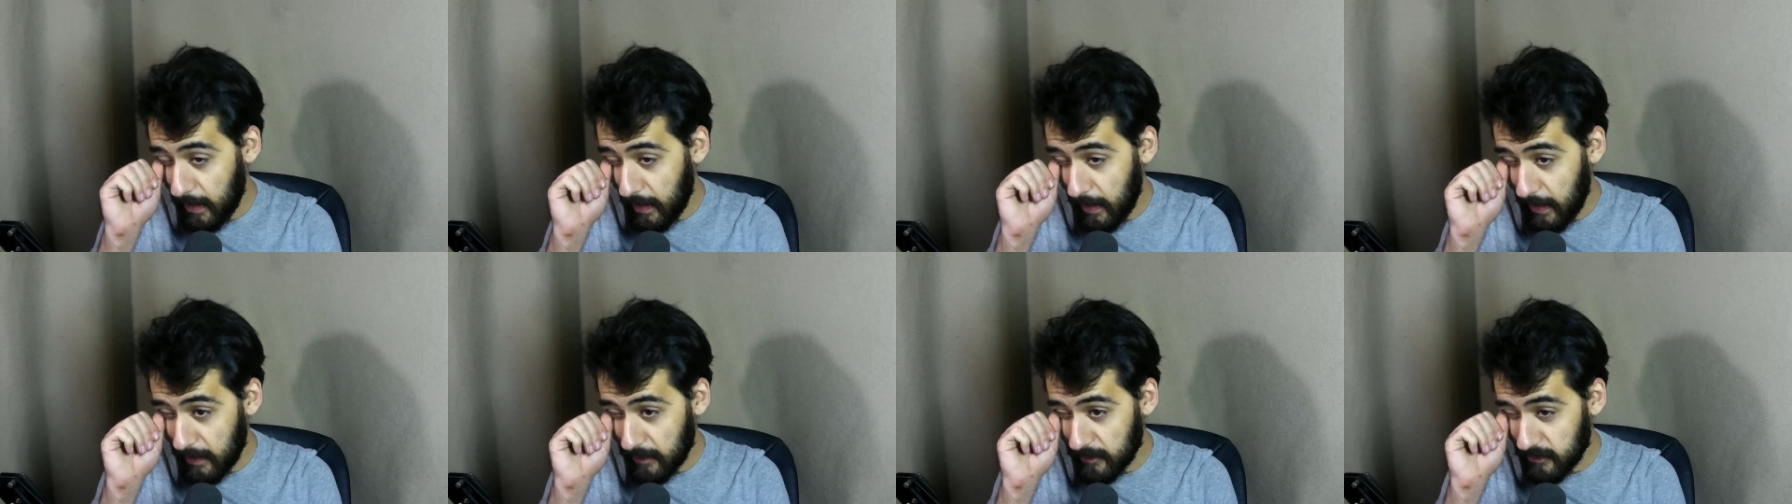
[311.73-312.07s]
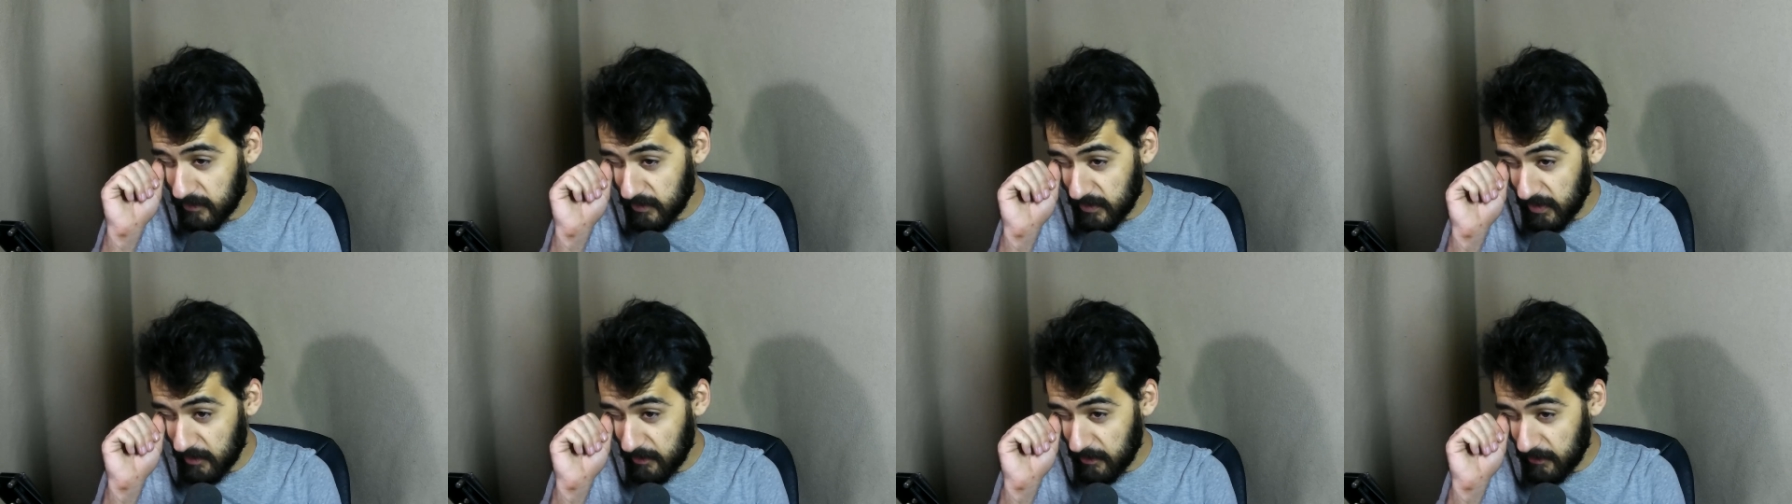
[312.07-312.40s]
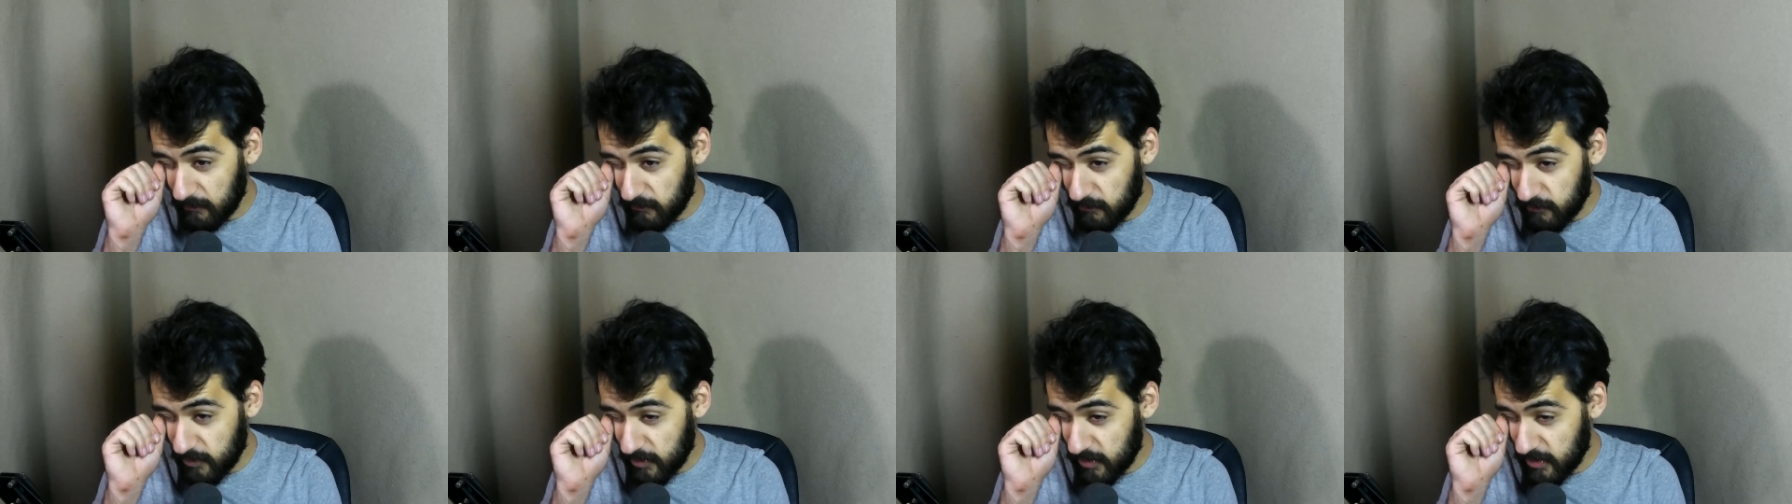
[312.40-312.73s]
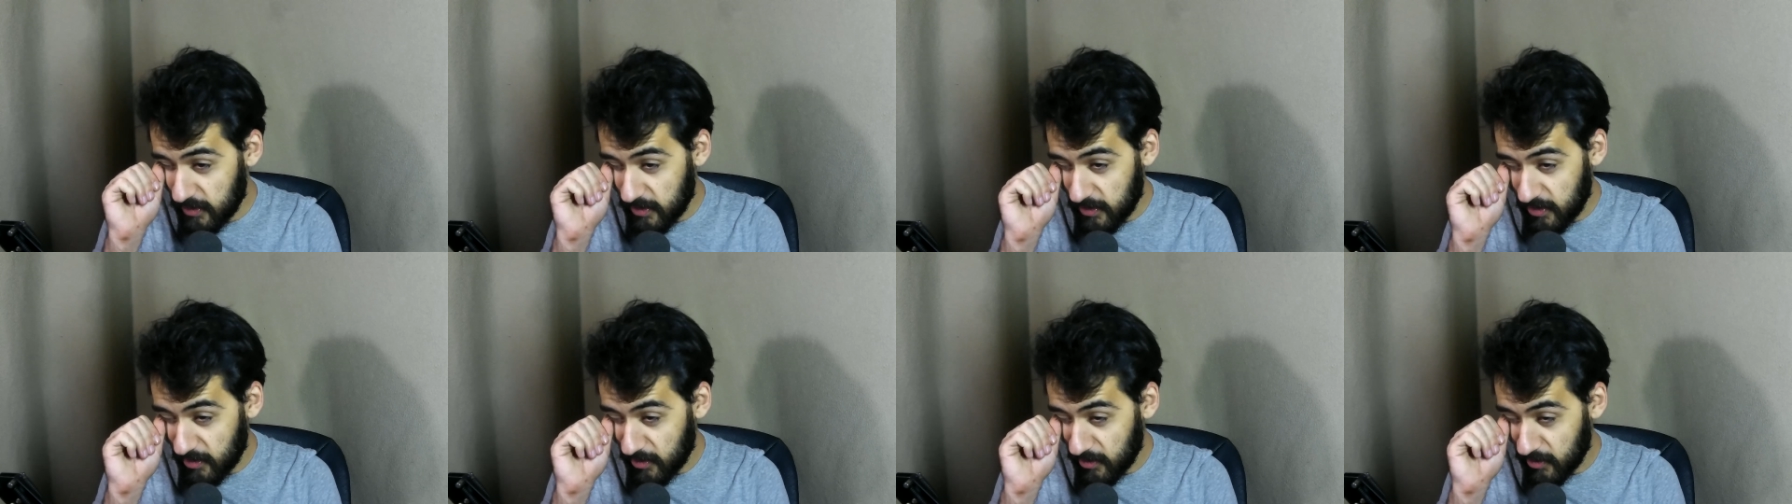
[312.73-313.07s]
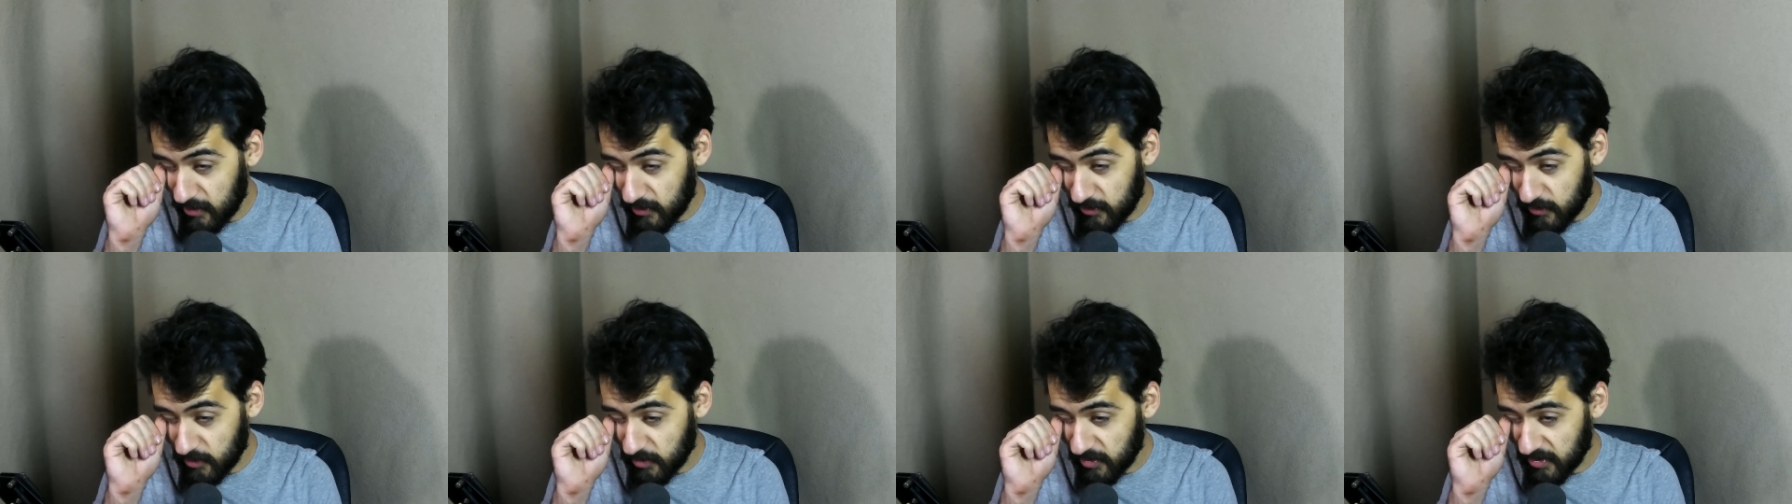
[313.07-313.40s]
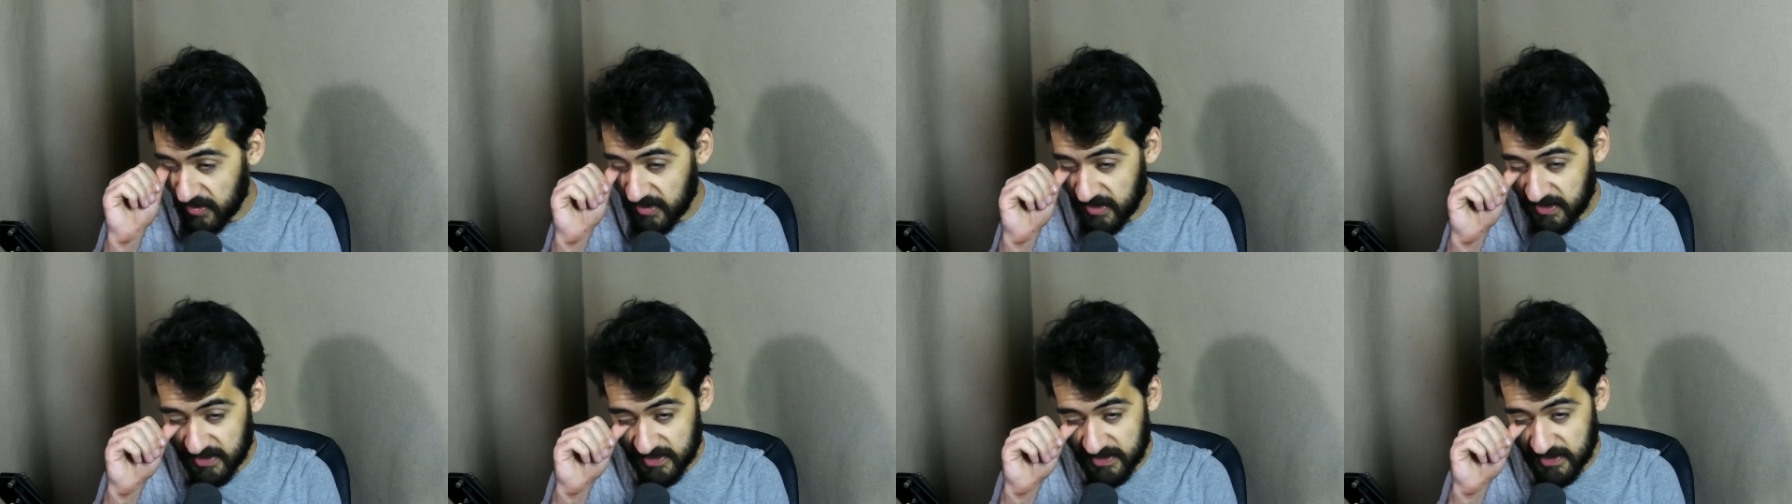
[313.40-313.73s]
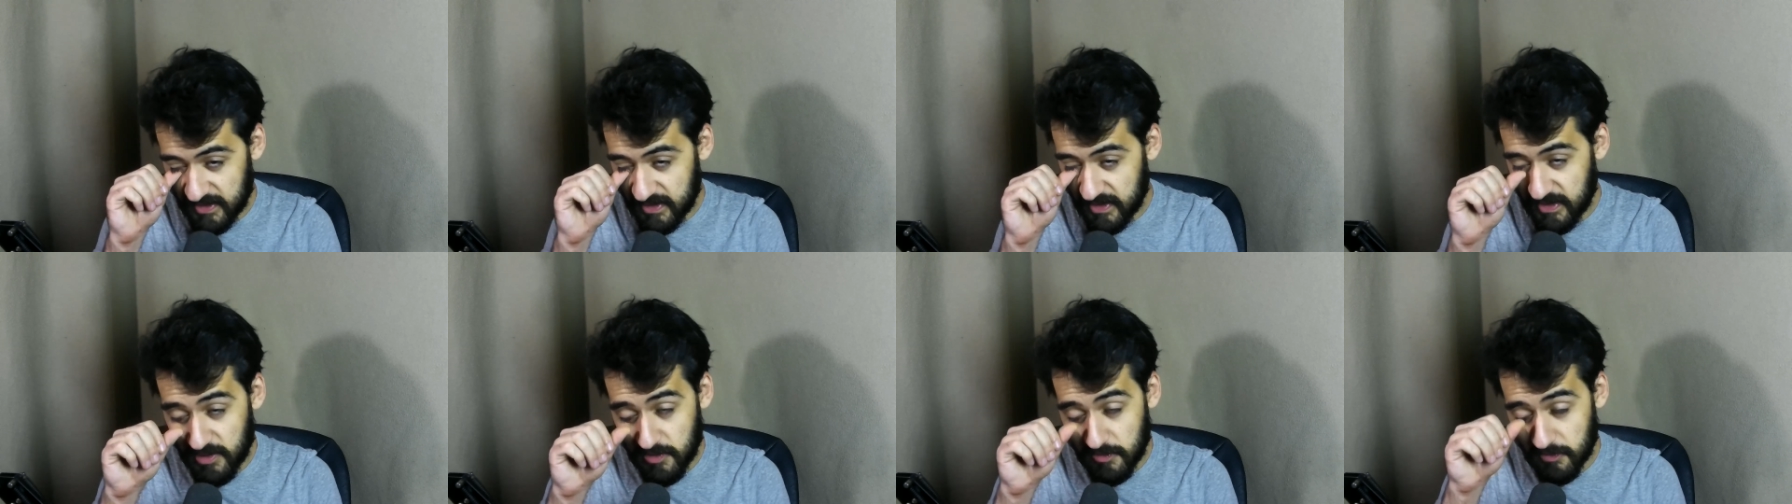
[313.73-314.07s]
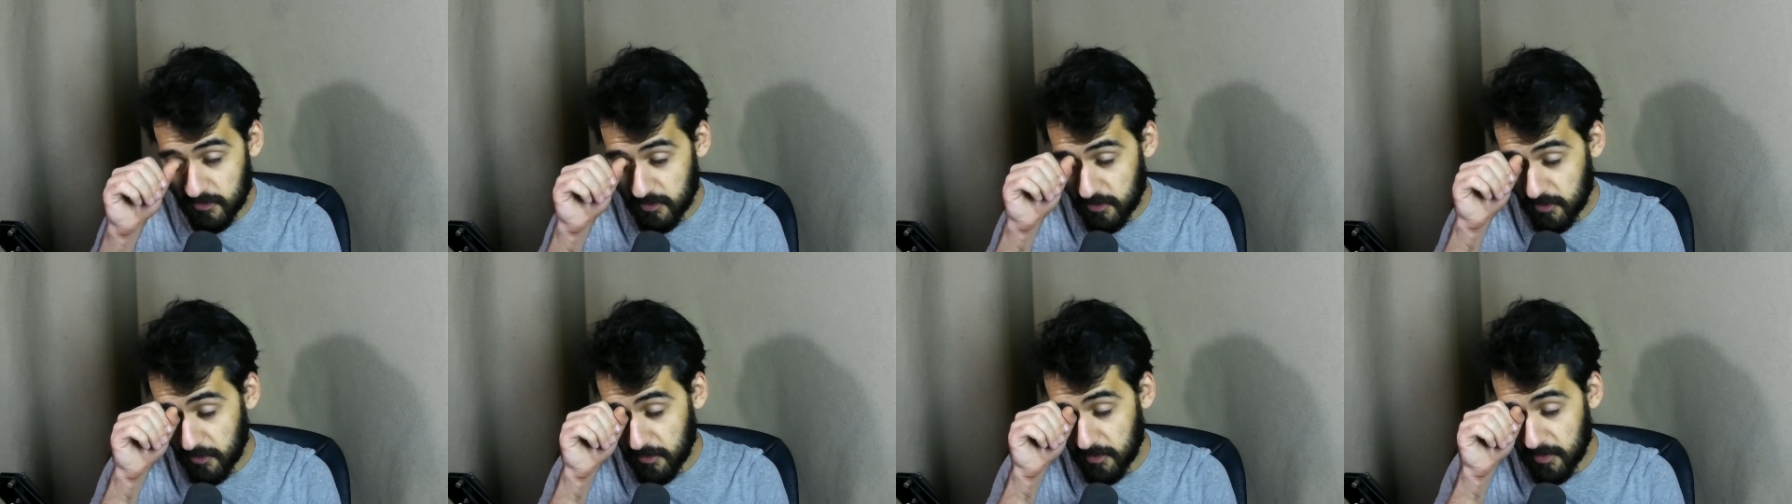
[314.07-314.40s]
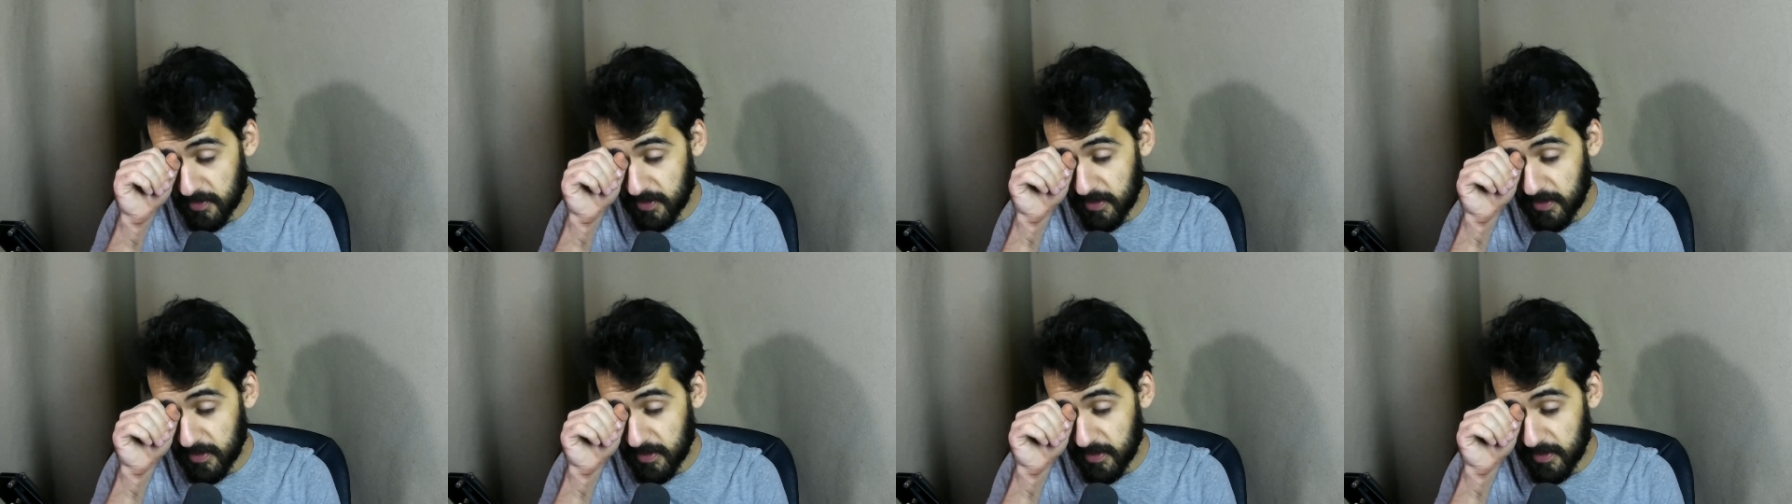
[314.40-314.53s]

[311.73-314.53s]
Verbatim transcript: I'm I'm a really hardworking YouTuber.